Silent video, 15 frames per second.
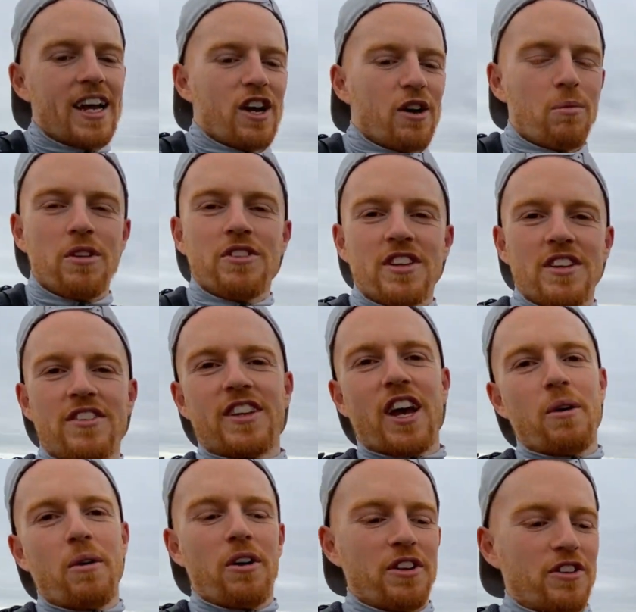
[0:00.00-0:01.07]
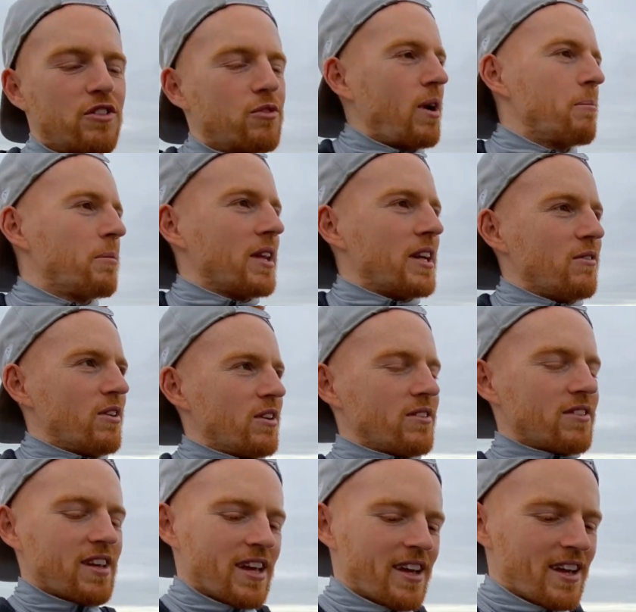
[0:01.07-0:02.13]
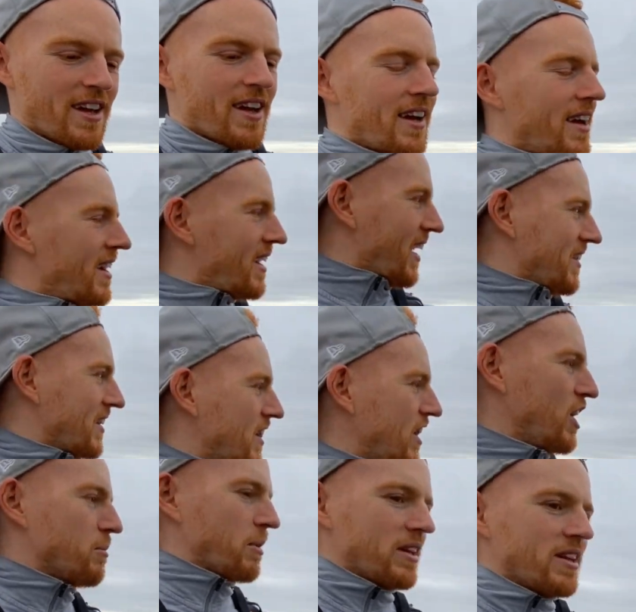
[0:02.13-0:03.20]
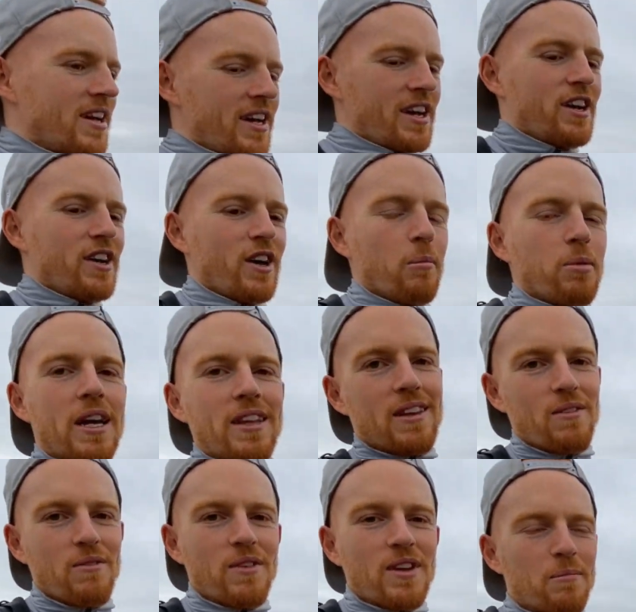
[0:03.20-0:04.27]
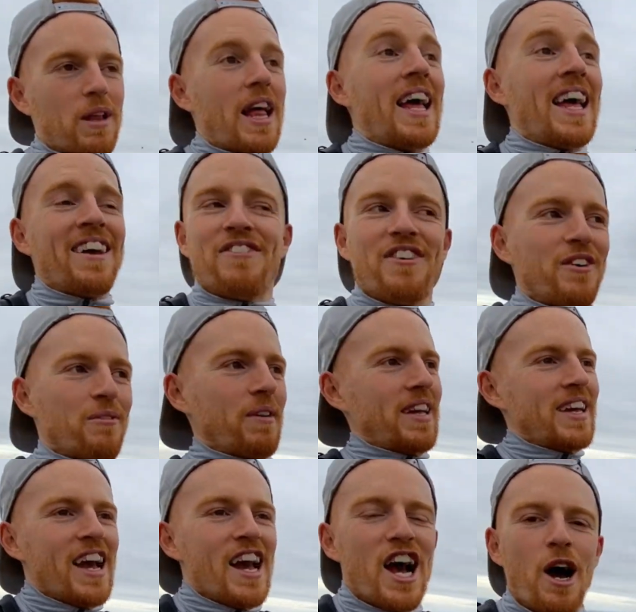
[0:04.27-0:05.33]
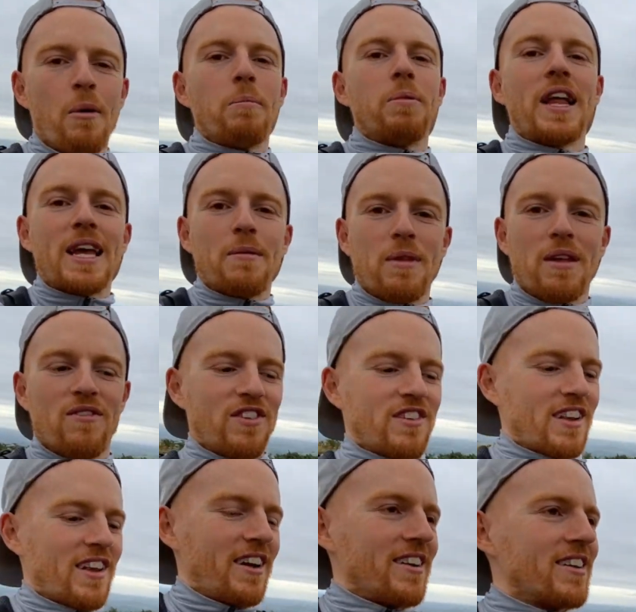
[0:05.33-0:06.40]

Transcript: wanting to go on the scrambling routes and the climbing. I'll blame the, fuck me, I'll blame the Invisalign.